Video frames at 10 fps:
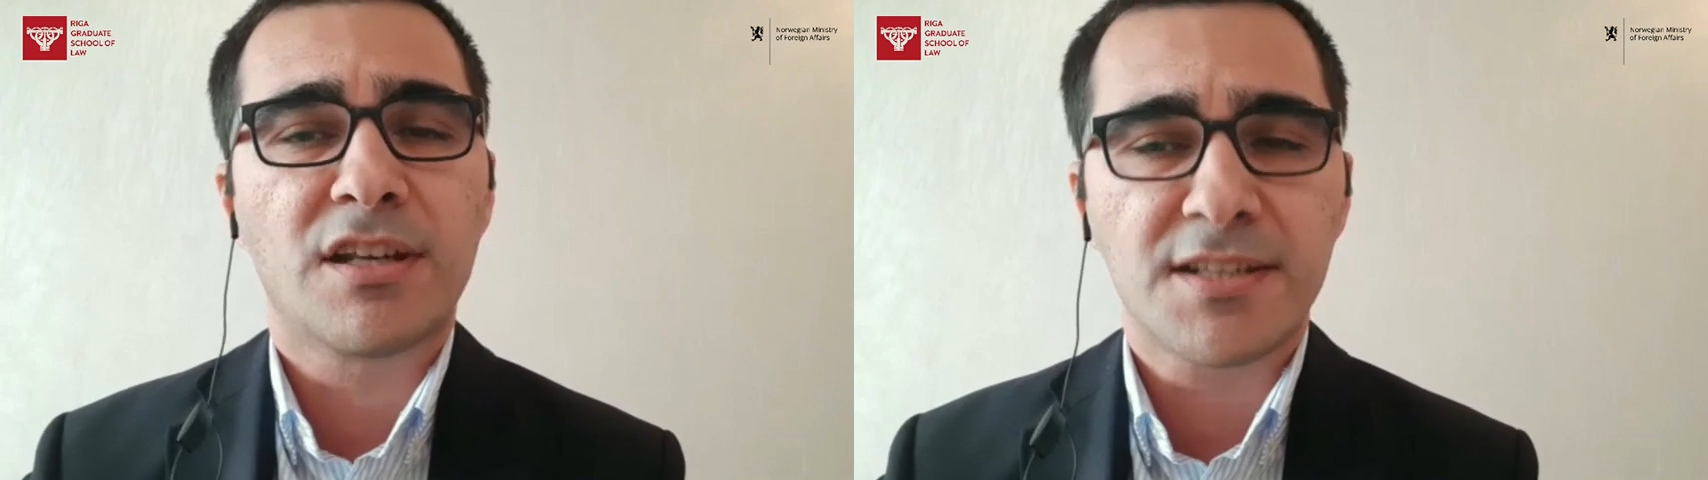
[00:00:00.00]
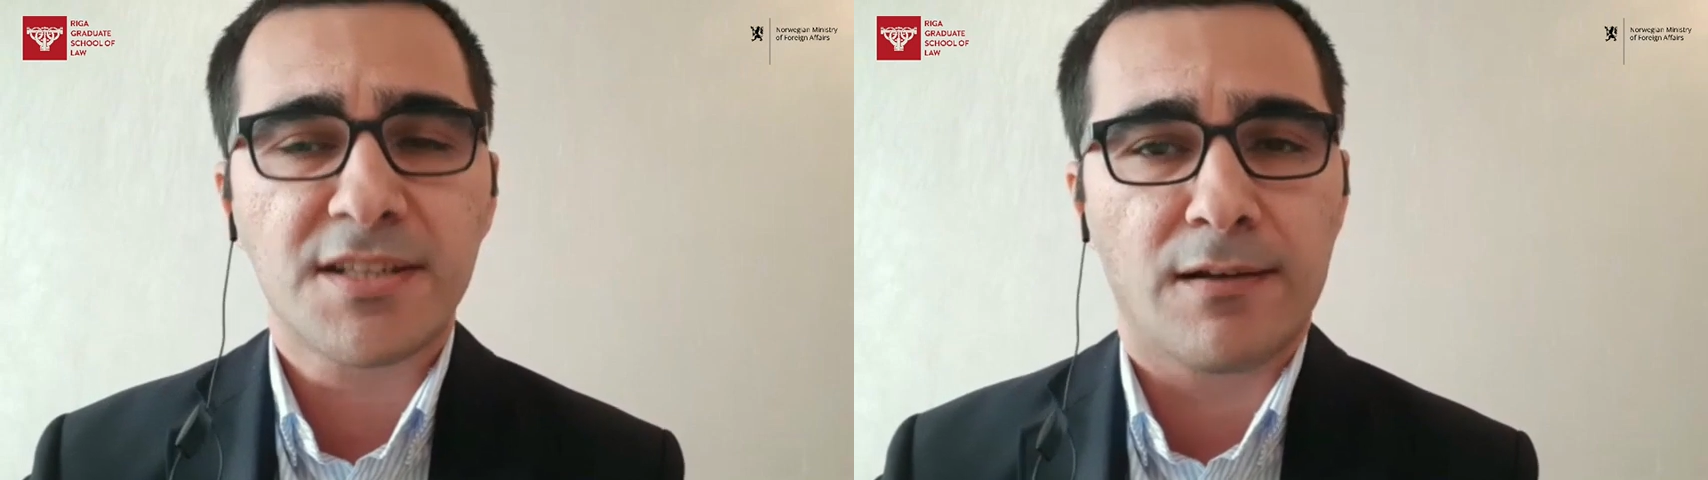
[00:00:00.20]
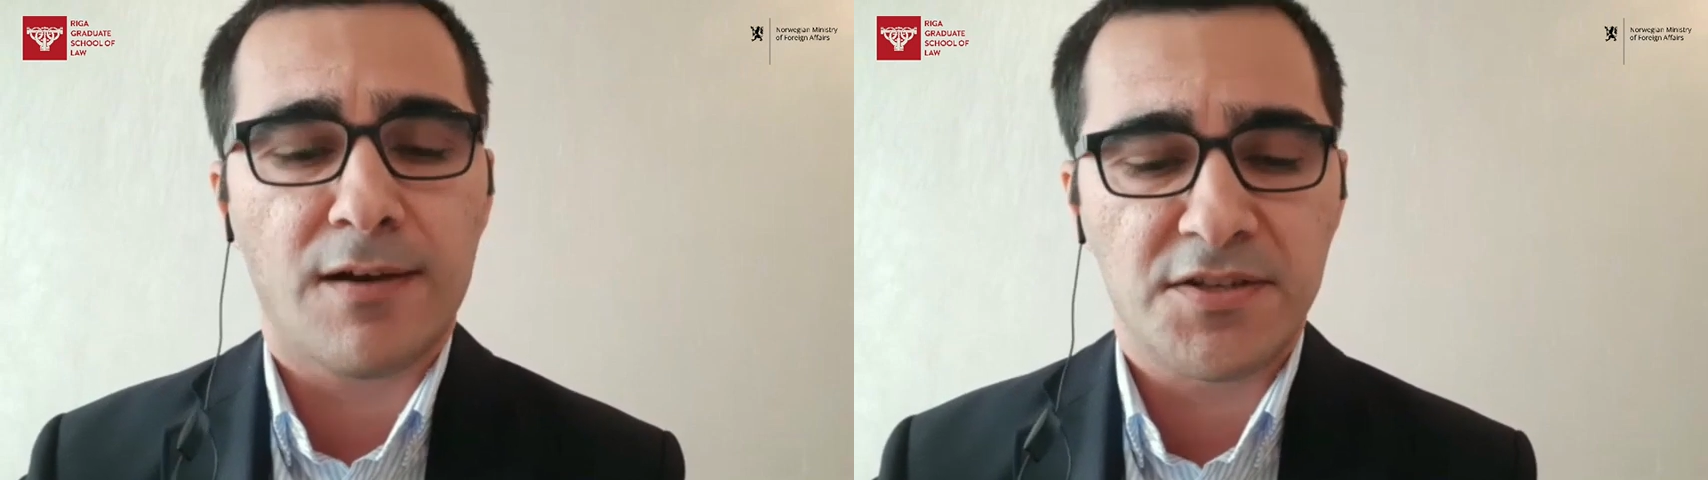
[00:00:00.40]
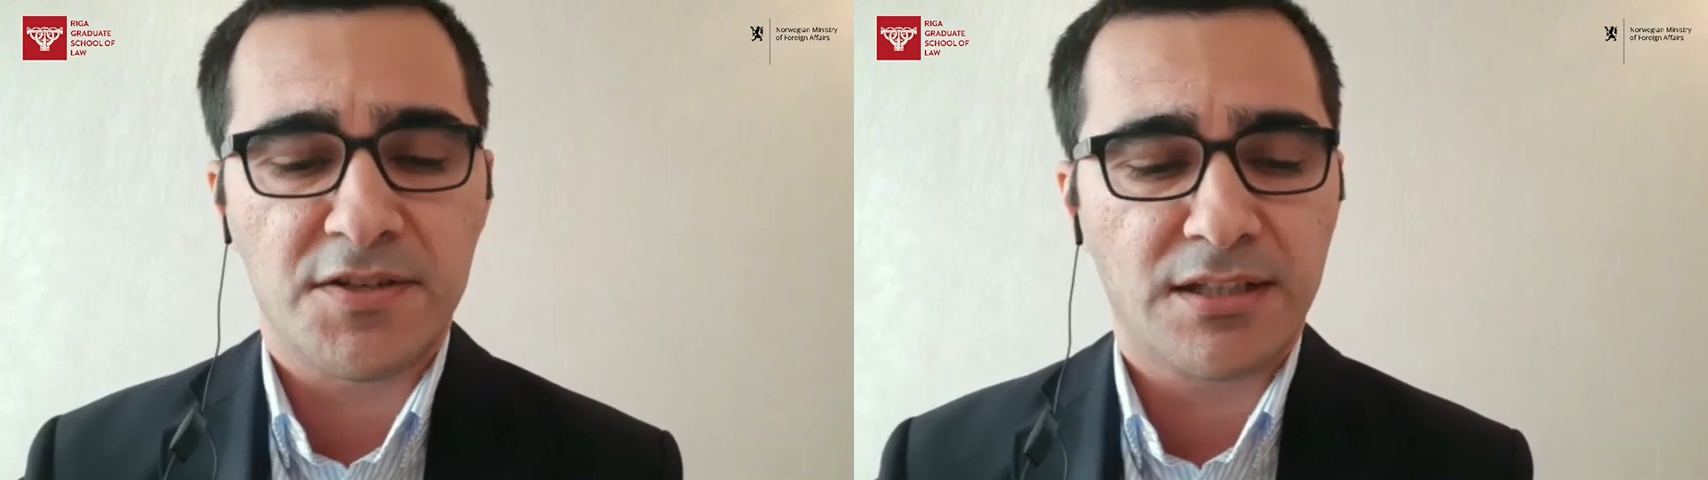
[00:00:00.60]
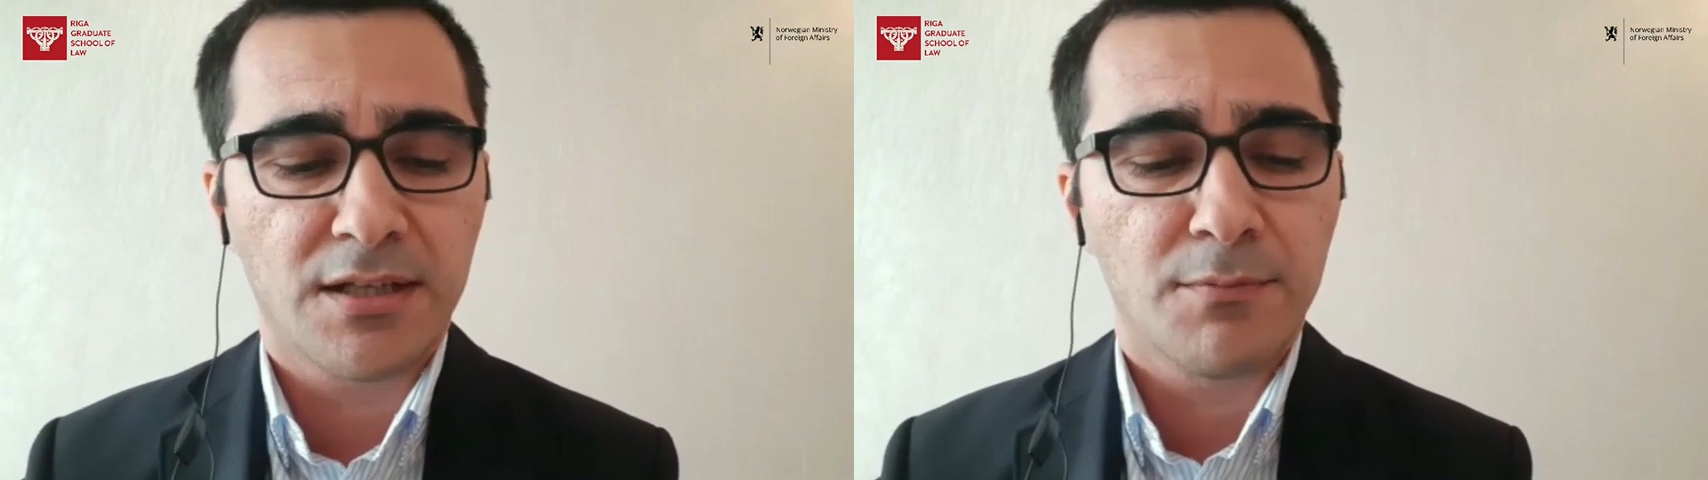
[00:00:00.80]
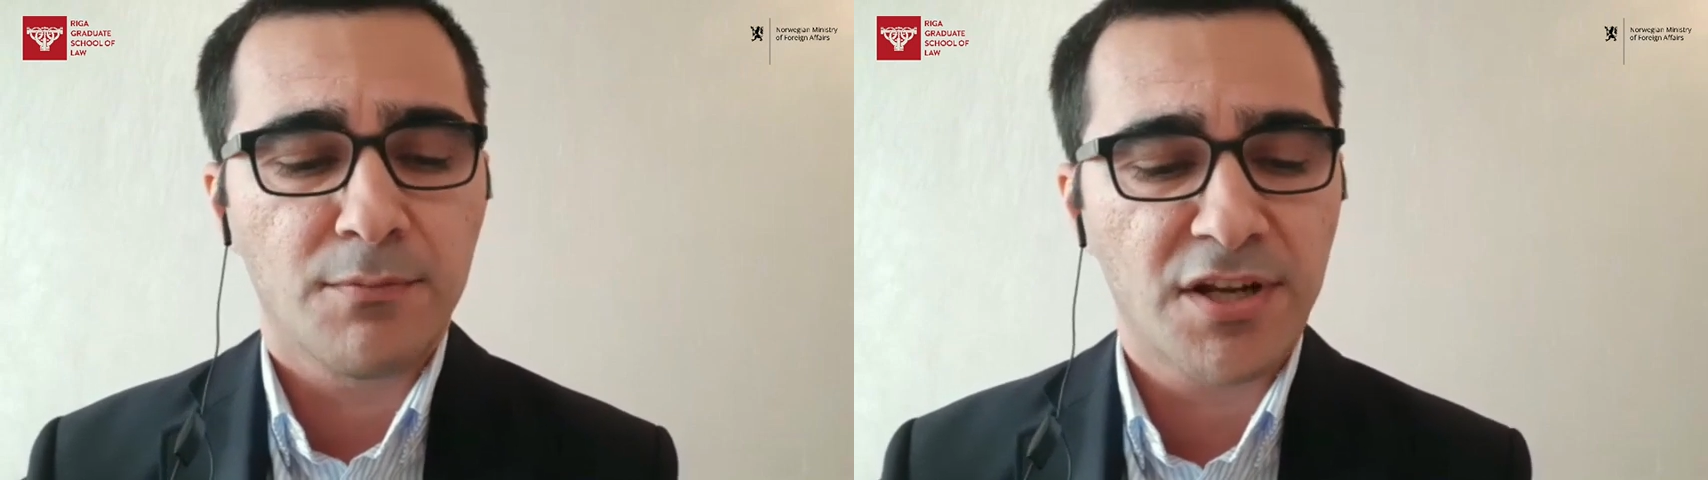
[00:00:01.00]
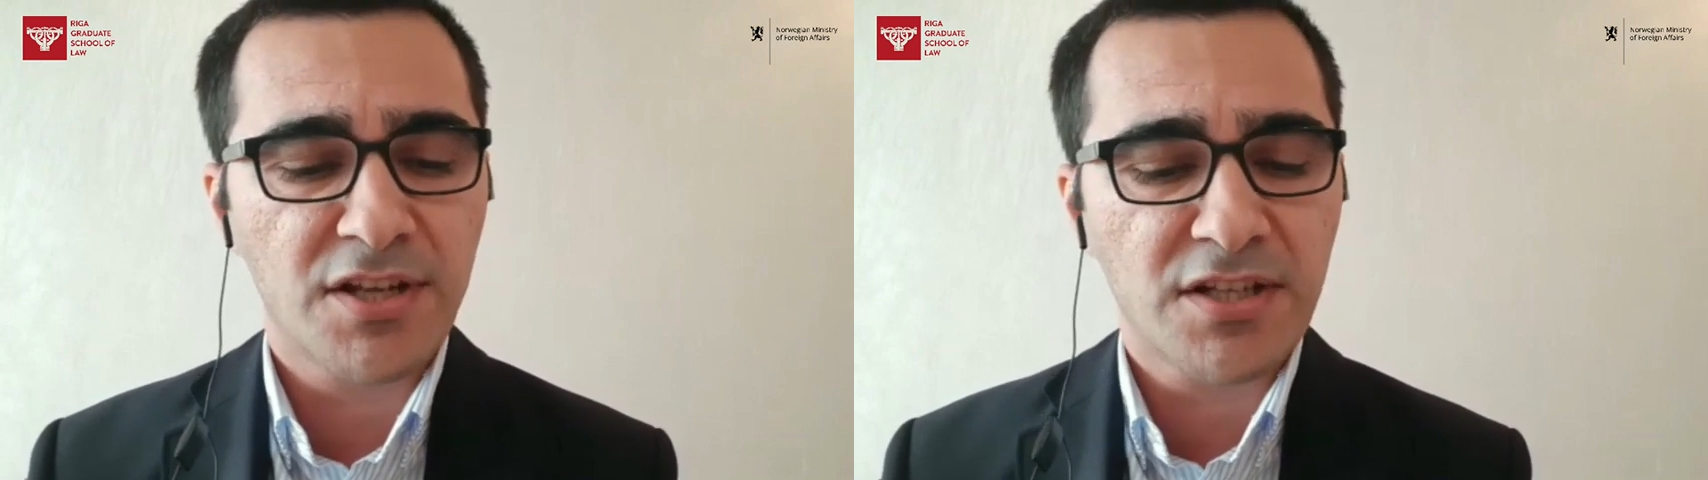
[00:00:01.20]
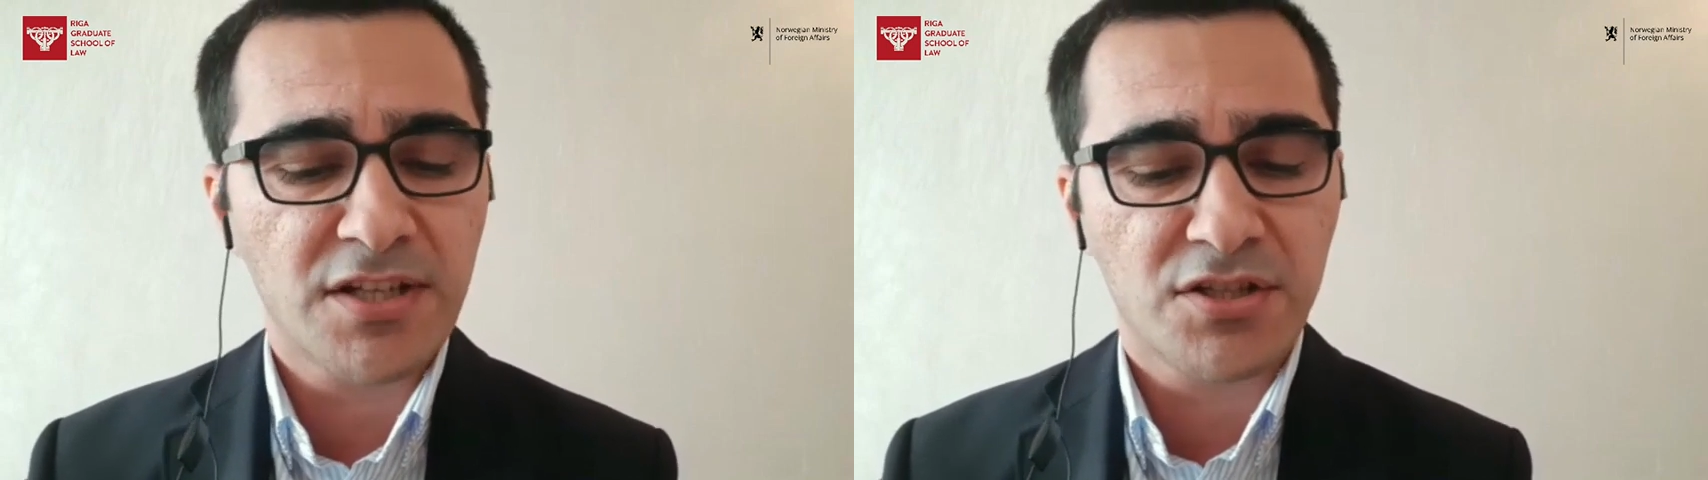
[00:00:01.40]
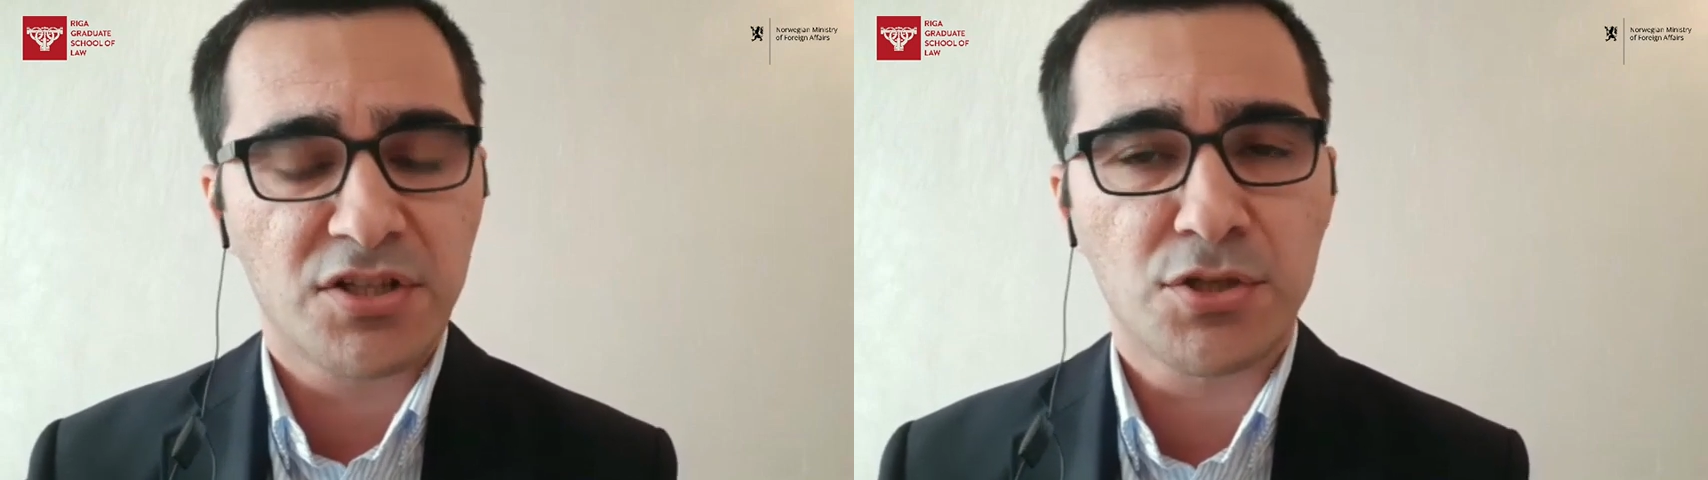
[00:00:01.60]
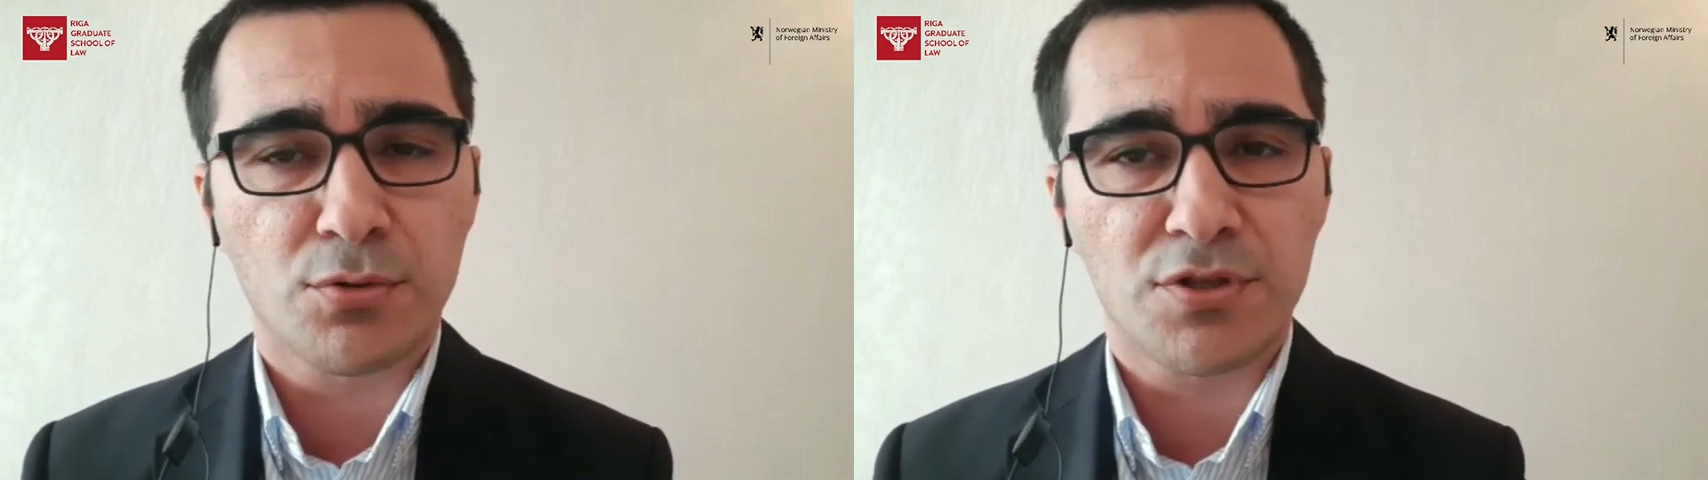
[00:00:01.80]
crystallized that
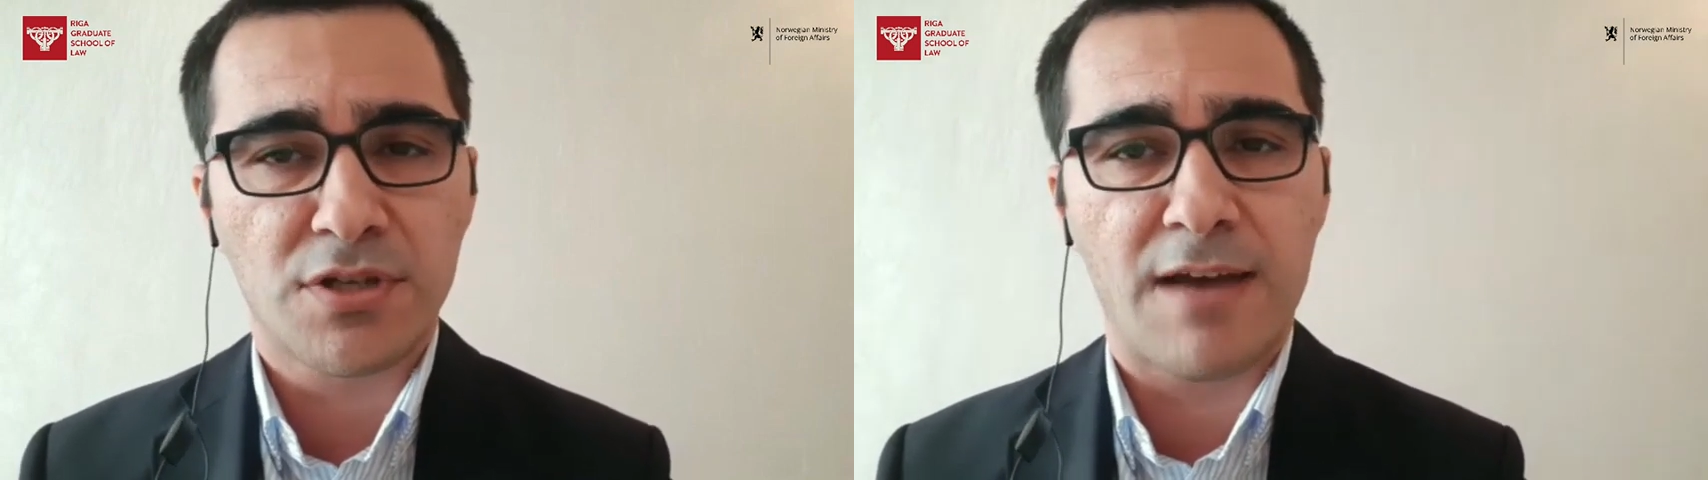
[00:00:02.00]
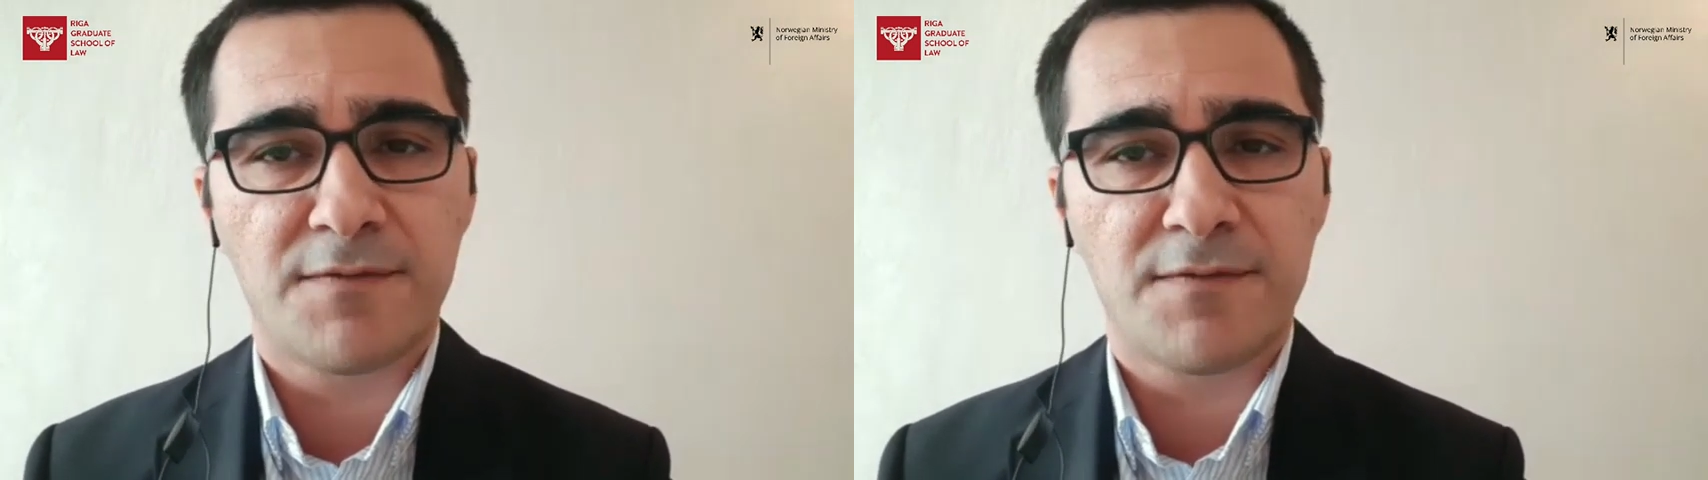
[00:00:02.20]
president's discourse